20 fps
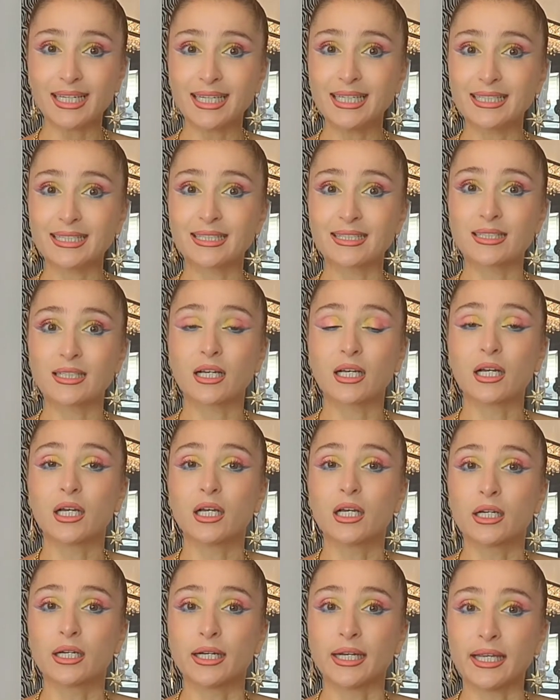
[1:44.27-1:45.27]
it's
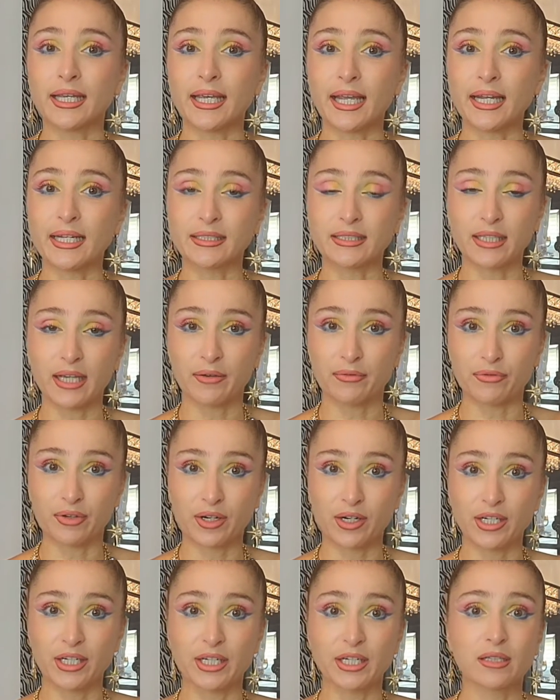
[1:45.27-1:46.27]
create a
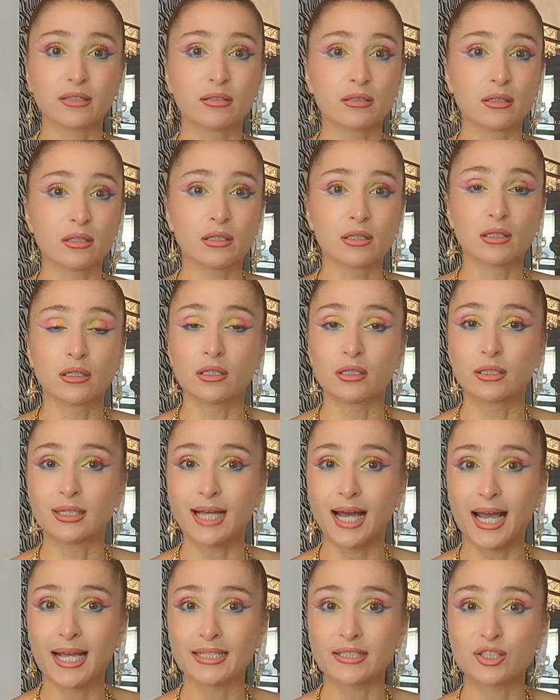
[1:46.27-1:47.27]
very
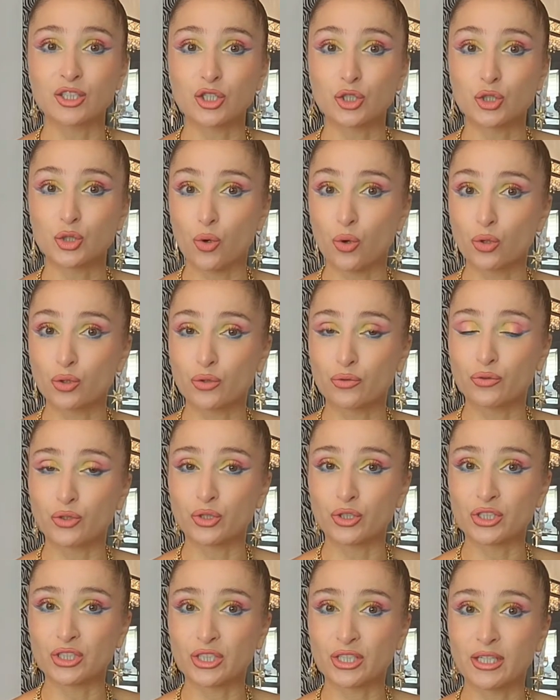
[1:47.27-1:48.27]
nice tone of
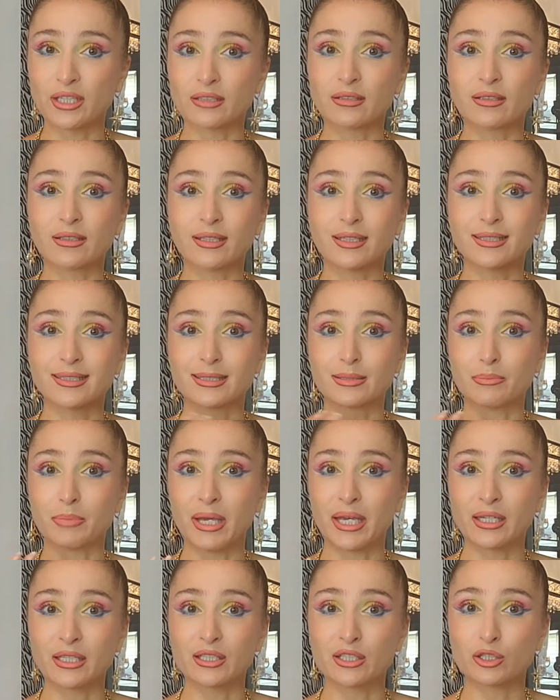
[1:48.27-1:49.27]
your skin. It
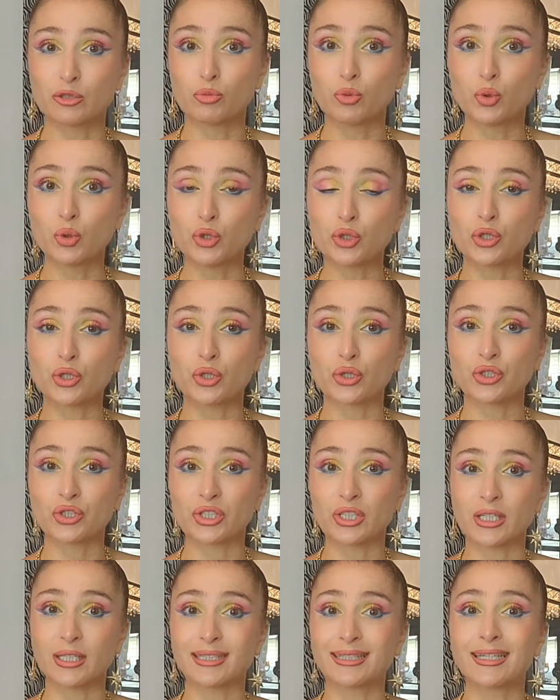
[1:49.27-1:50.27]
makes smooth your
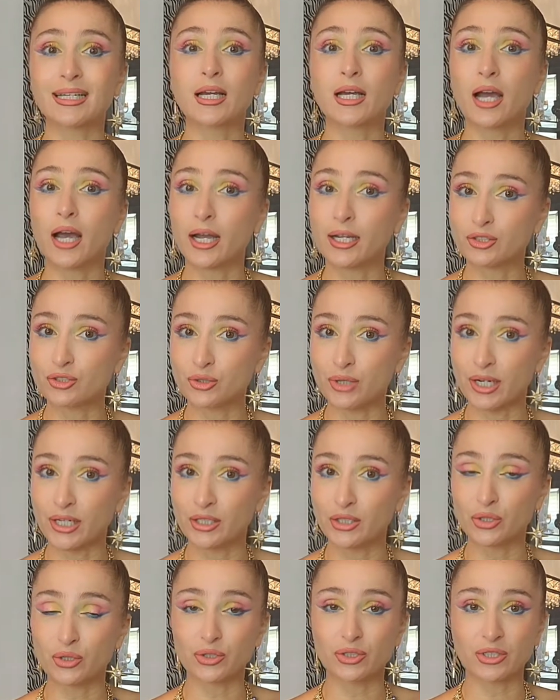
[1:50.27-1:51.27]
skin,
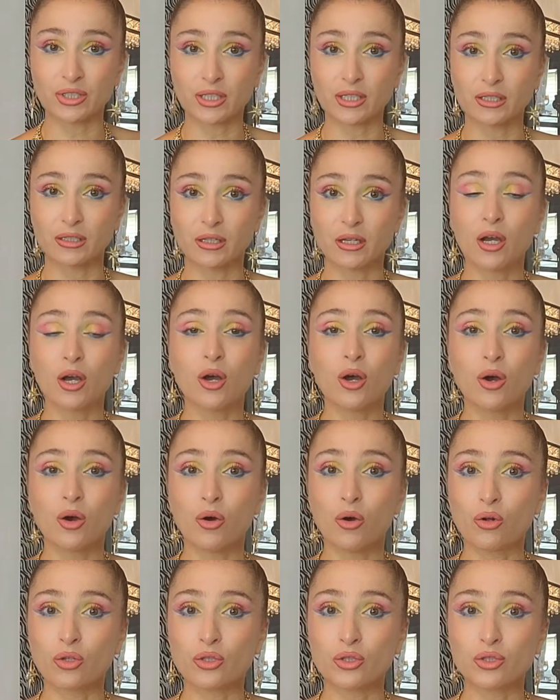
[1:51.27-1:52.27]
hydrate your skin.
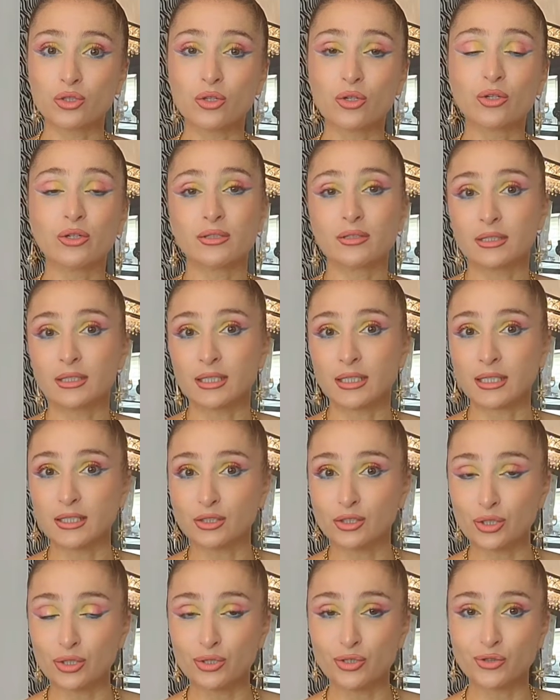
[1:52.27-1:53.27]
Also,
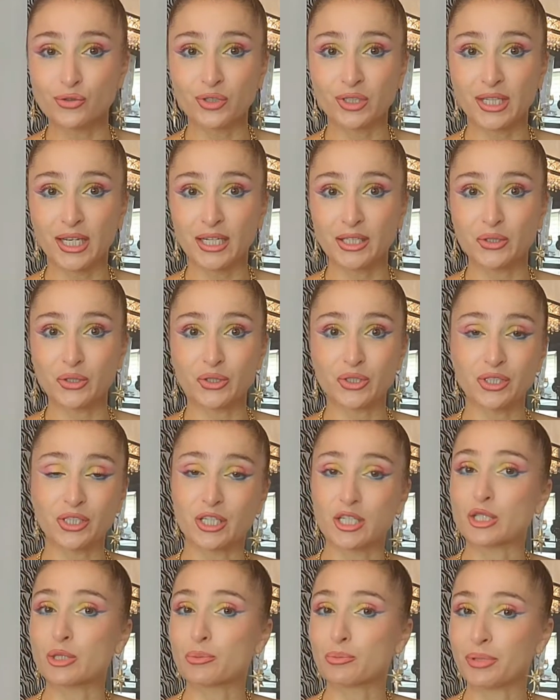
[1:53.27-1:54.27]
it's rejuvenate your
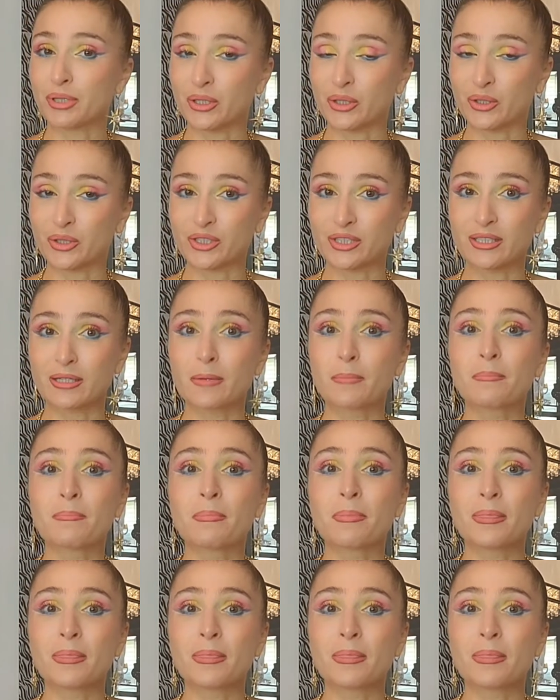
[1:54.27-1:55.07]
skin because